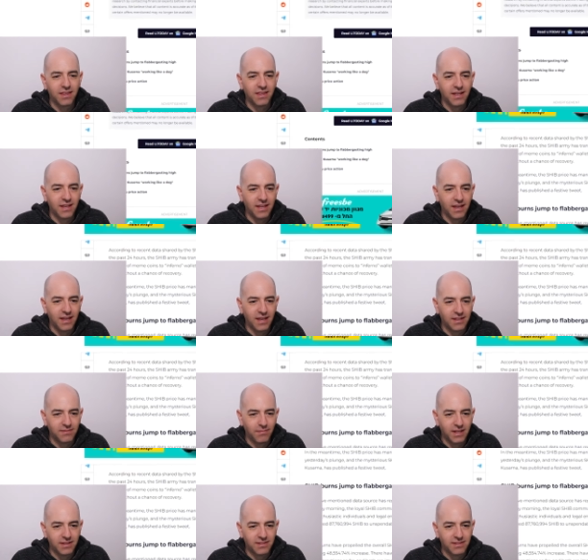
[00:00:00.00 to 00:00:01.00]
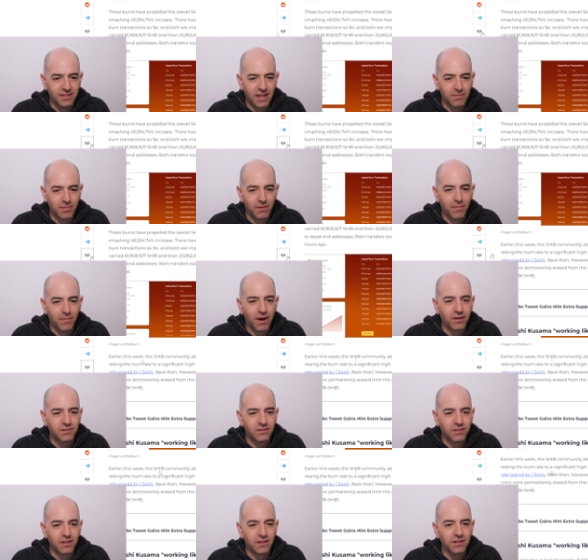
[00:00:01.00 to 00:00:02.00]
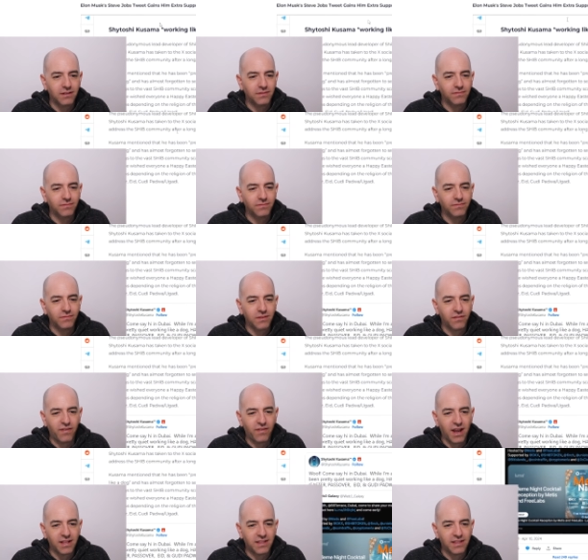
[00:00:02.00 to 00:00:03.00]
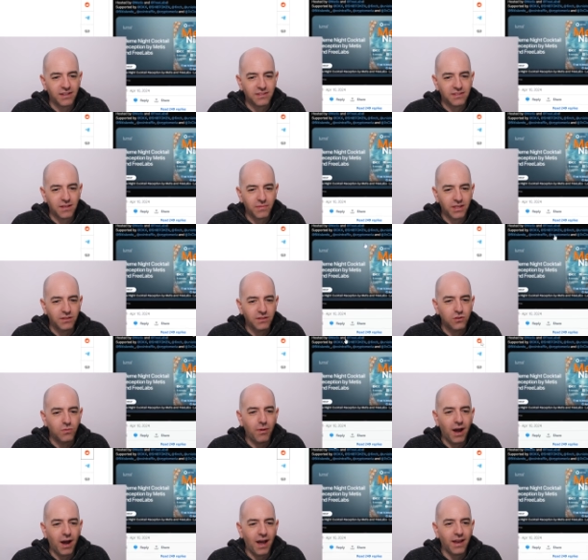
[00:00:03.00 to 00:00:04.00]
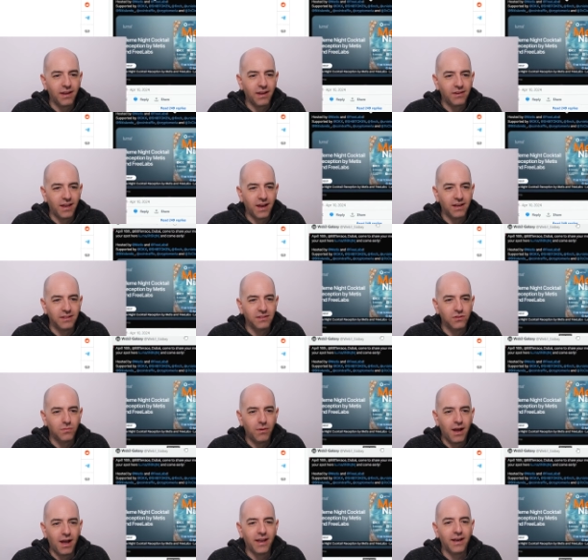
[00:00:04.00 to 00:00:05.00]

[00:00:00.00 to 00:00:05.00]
he made a statement about back to something in Dubai. Yeah, in Dubai.